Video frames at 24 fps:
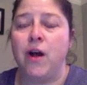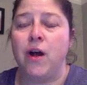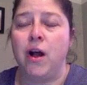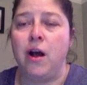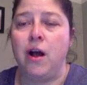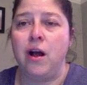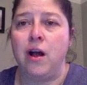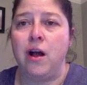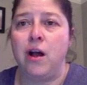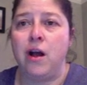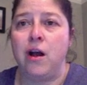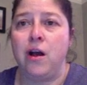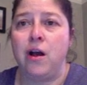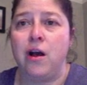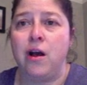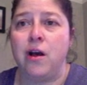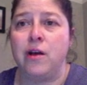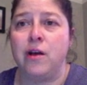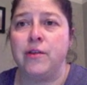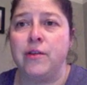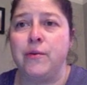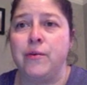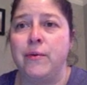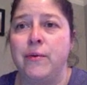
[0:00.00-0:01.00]

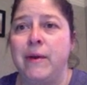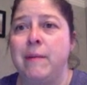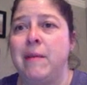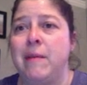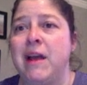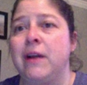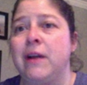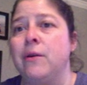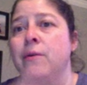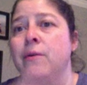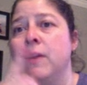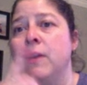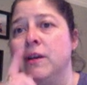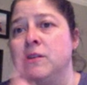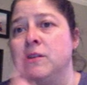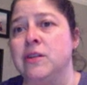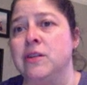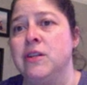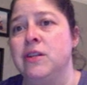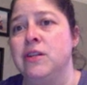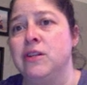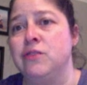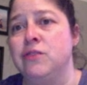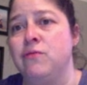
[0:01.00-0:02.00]
all the way back around to
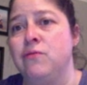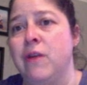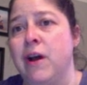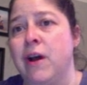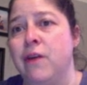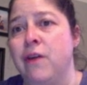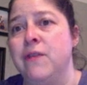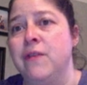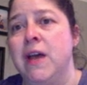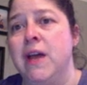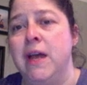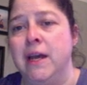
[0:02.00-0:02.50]
the 12.